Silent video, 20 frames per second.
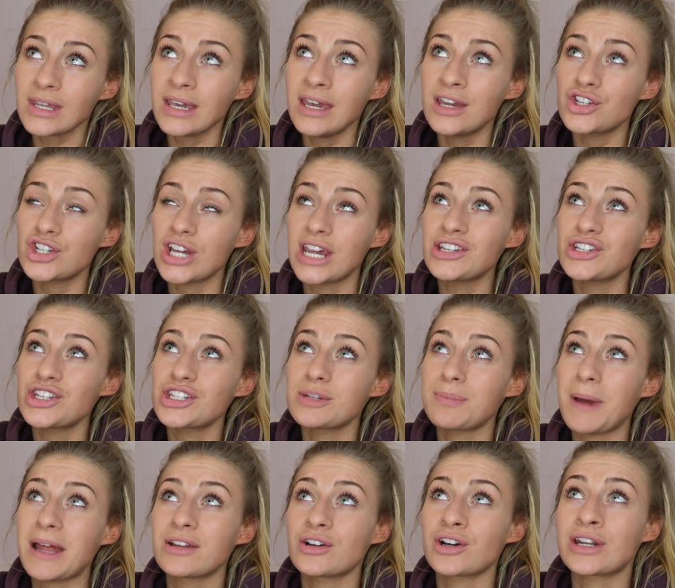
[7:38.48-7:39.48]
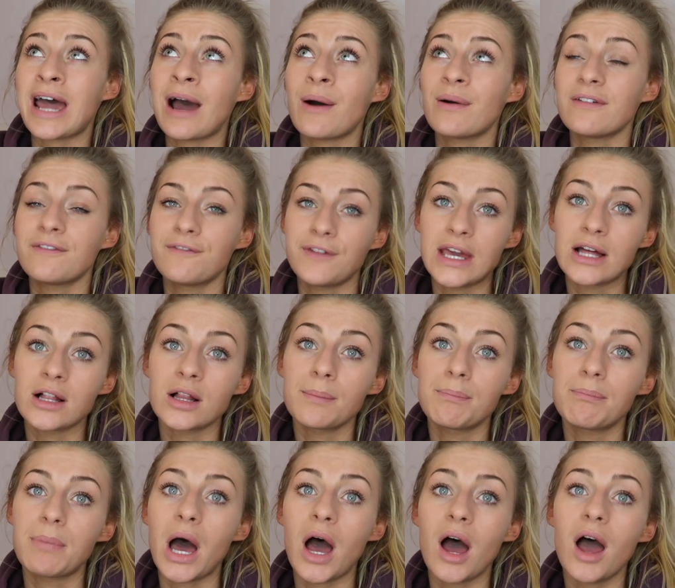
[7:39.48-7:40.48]
it changes depending on how i
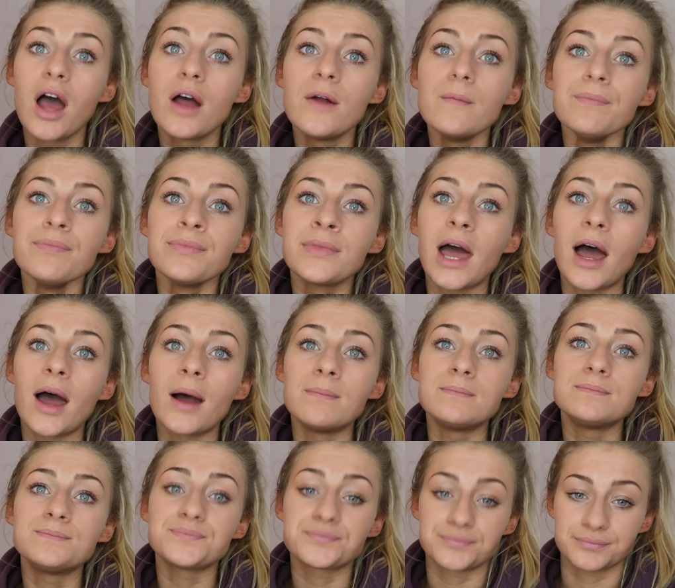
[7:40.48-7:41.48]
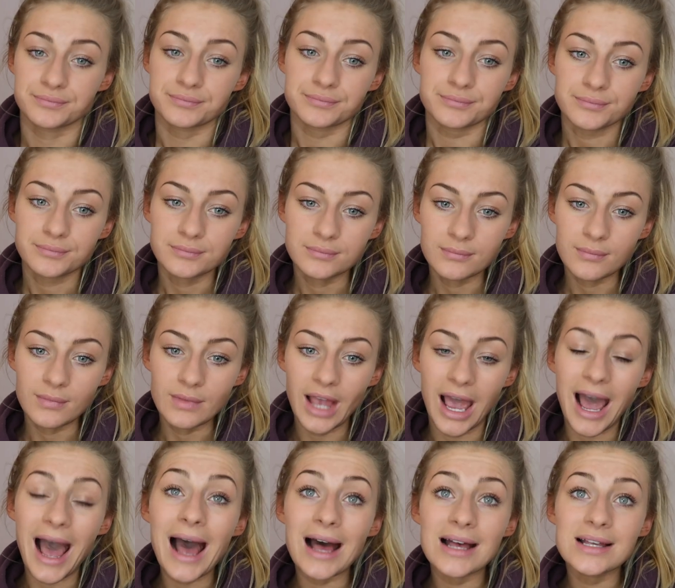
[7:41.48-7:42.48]
feel but um
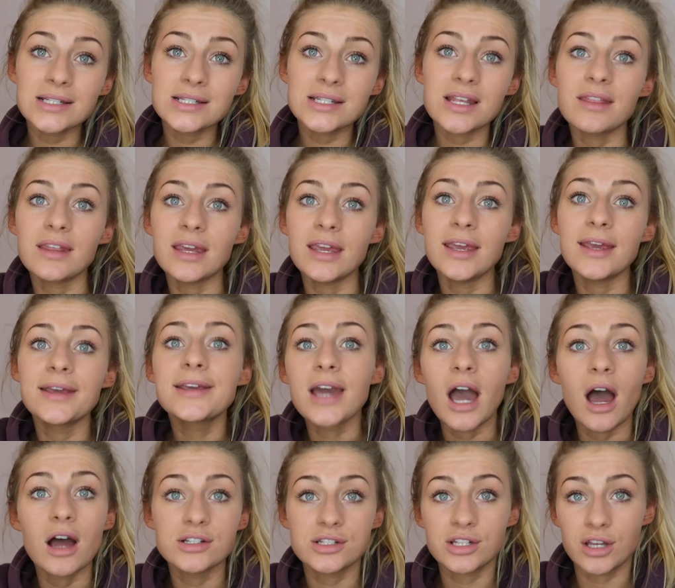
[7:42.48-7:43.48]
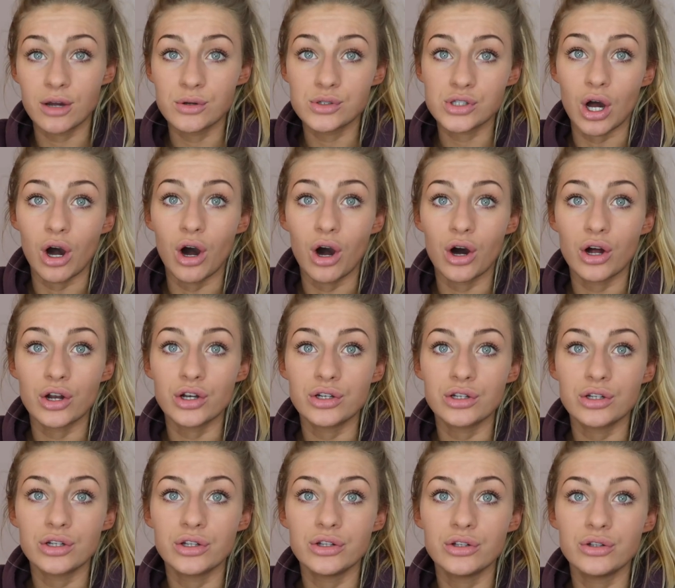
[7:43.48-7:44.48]
as the cut goes
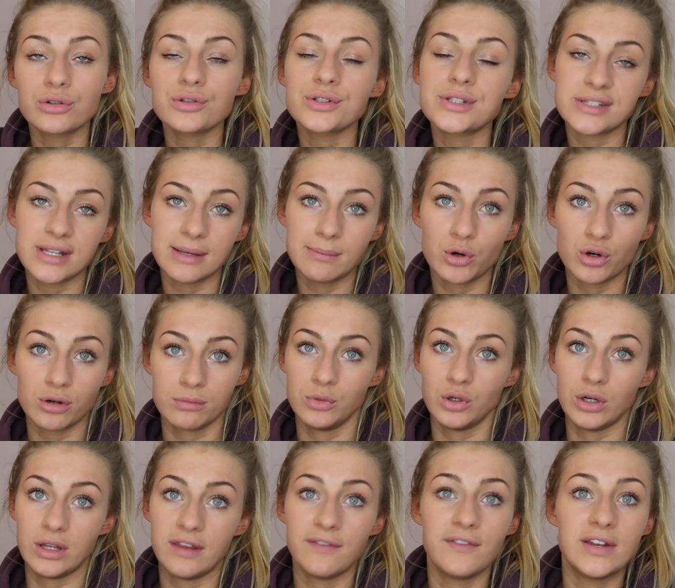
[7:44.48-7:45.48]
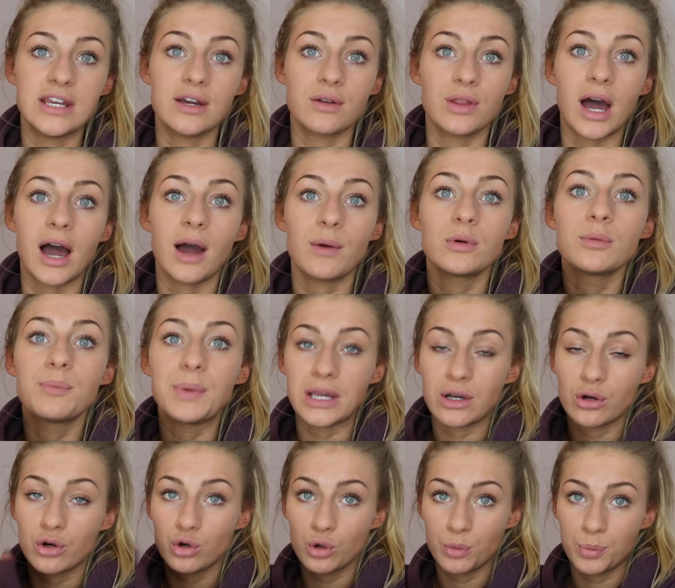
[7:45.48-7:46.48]
on, you'll see more and more in the video that I will be
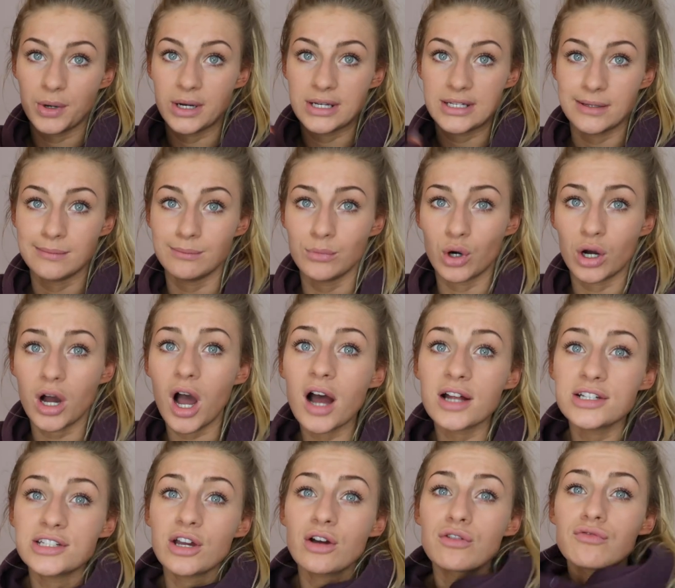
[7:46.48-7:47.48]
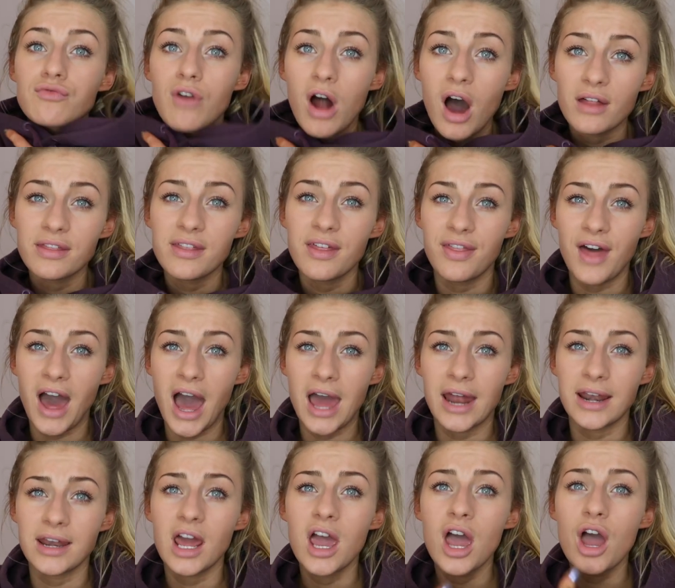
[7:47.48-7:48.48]
incorporating more cardio rather
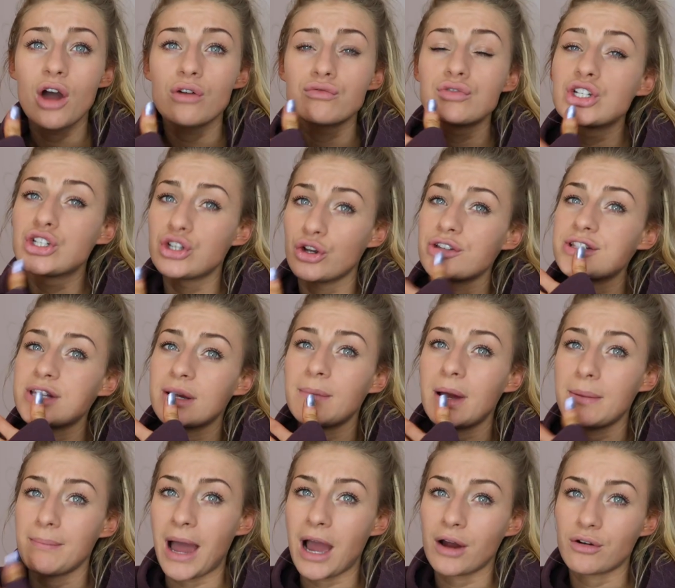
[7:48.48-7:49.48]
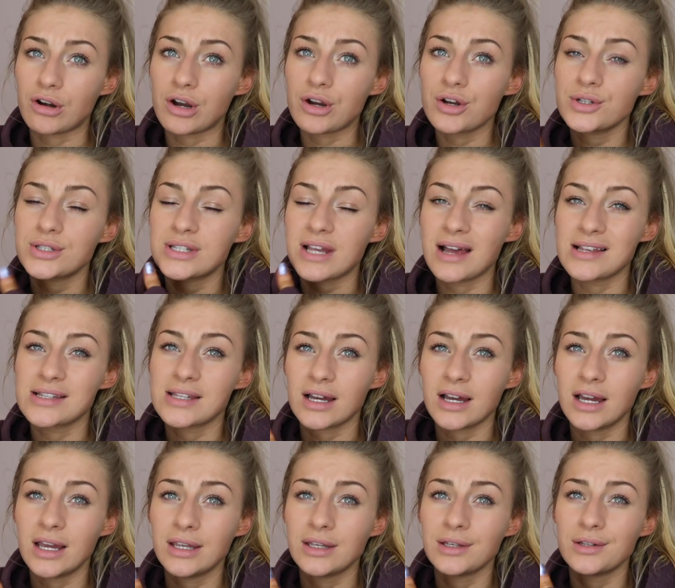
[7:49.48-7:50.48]
than reducing my macros as
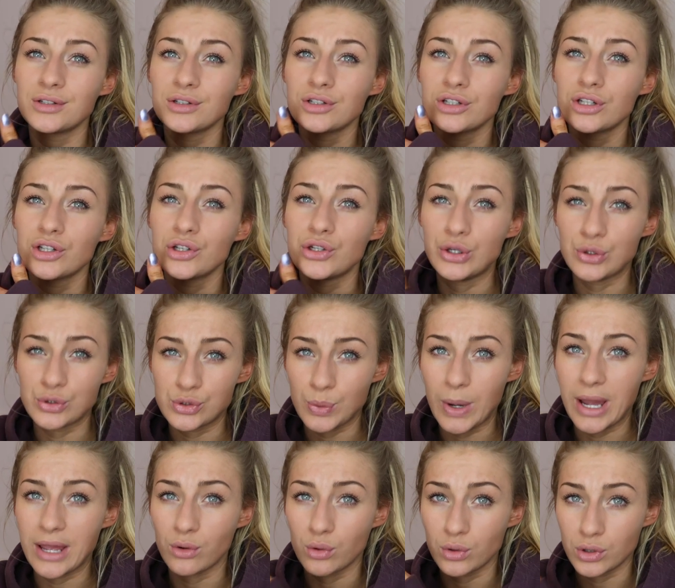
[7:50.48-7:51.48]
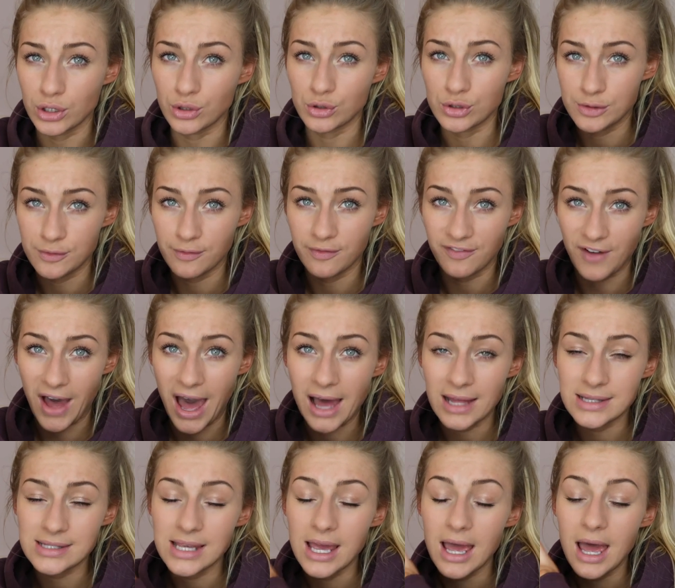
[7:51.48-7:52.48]
I lose weight or lose
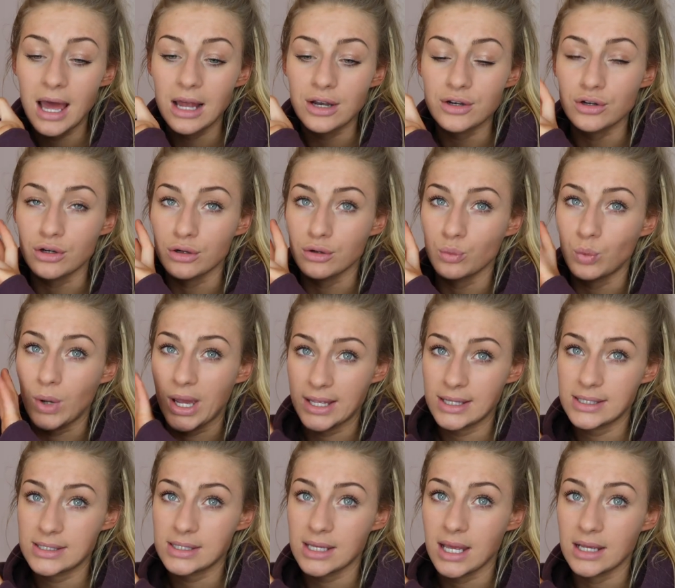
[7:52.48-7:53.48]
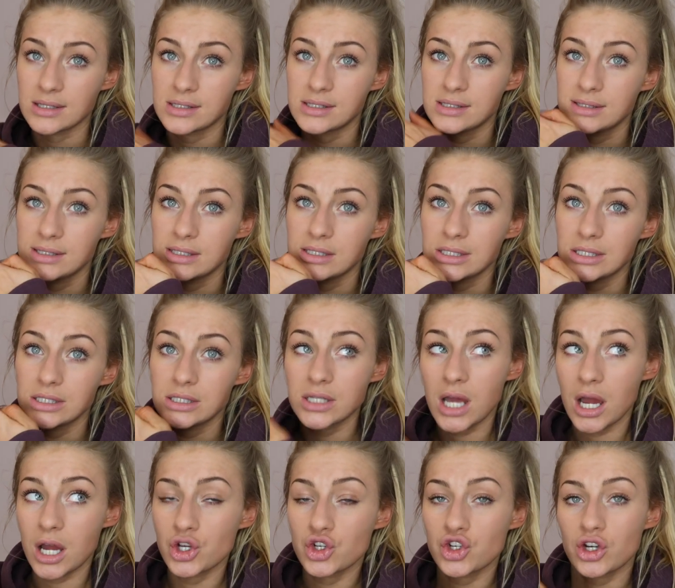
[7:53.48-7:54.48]
fat not weights as
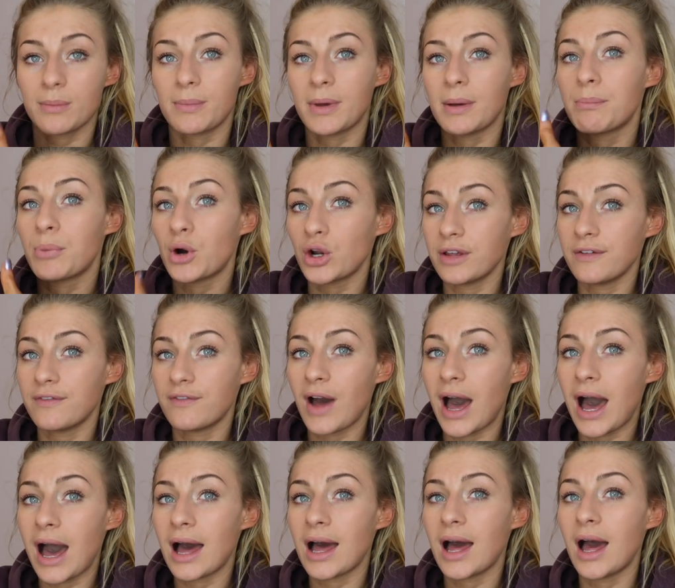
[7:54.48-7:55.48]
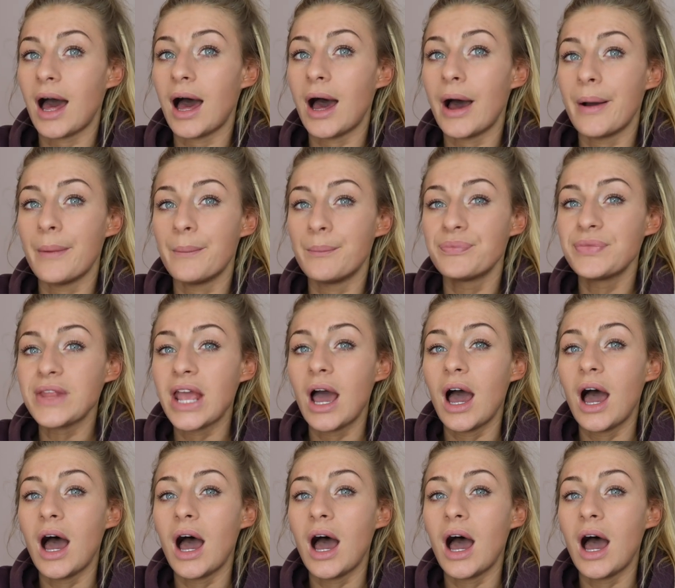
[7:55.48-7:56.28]
such, but body fat. Um,